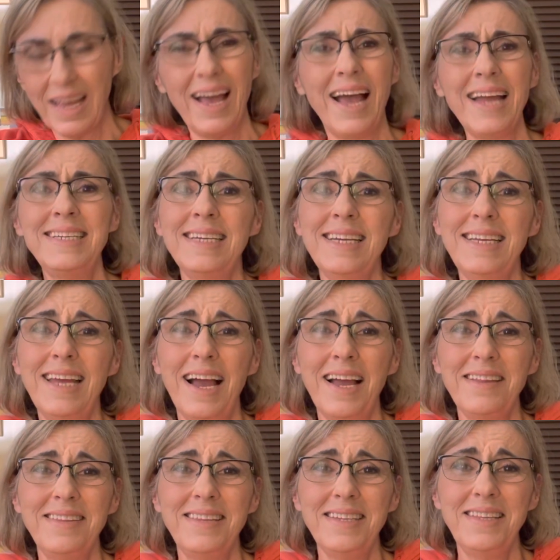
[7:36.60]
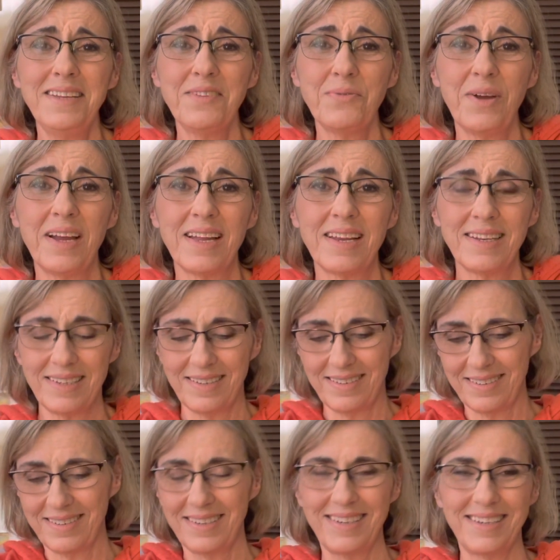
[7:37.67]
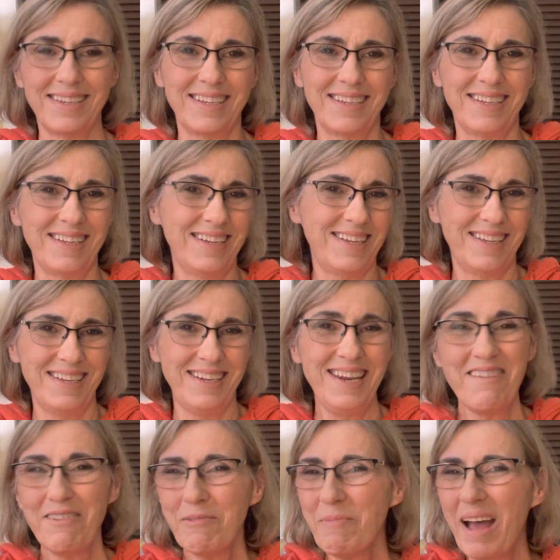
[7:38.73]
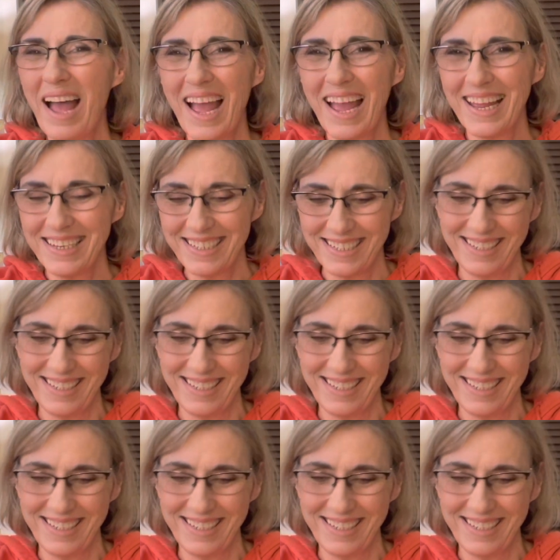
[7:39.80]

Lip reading: I did this one. Never mind.